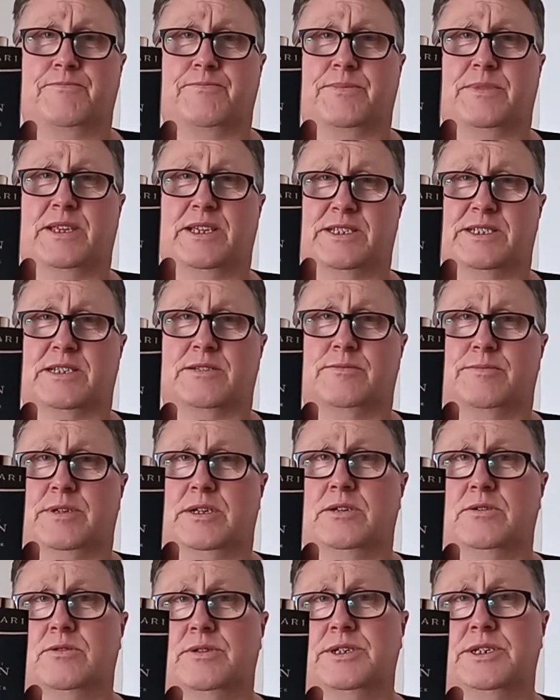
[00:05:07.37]
this would be
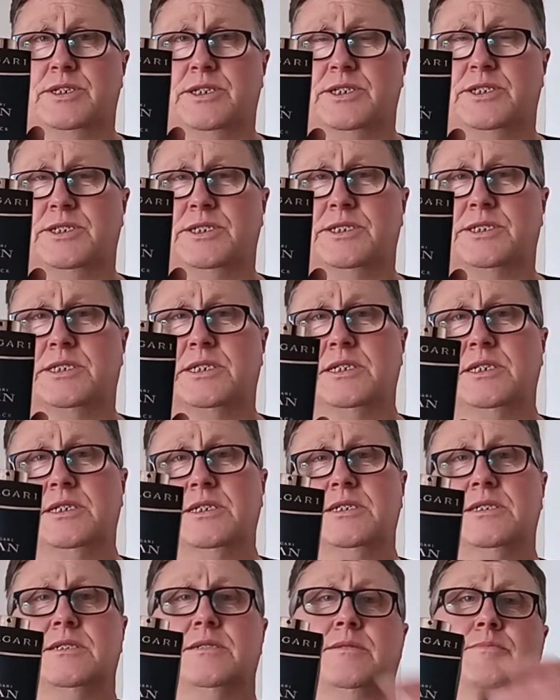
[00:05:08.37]
a good addition to
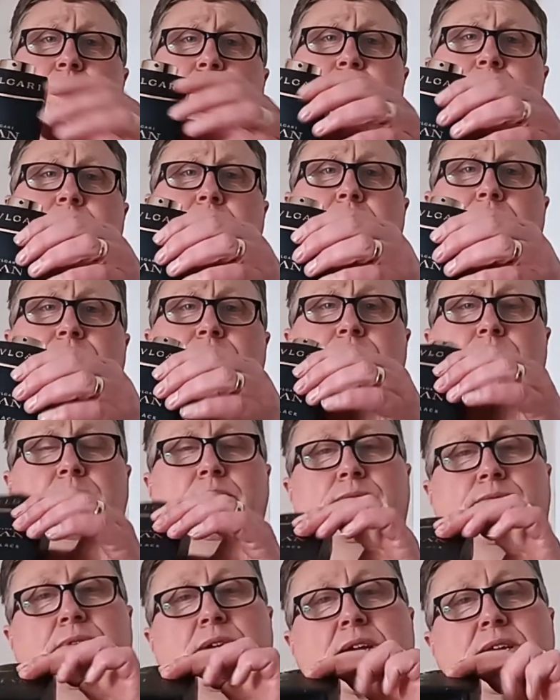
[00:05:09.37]
your, your
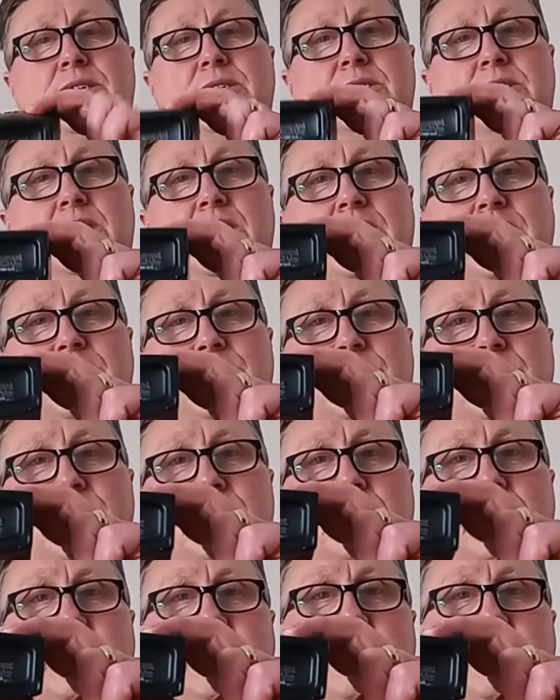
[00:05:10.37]
fragrance collection.